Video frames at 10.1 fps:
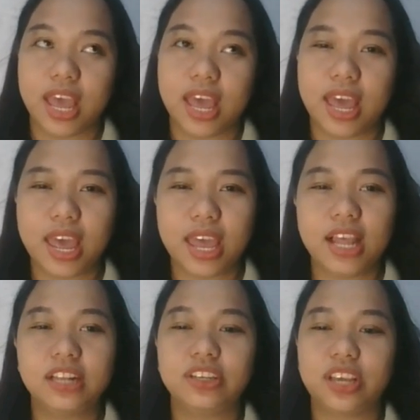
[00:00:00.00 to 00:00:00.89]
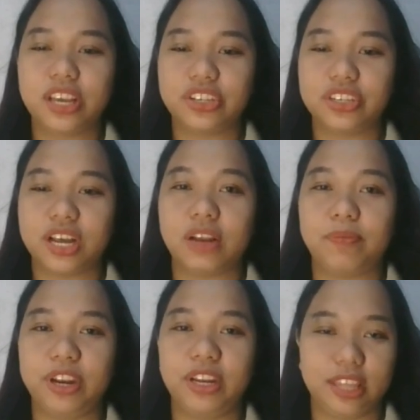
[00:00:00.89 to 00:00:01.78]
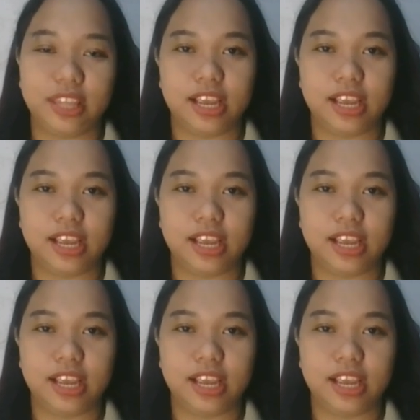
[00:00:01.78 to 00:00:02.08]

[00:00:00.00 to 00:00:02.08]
and educational printing.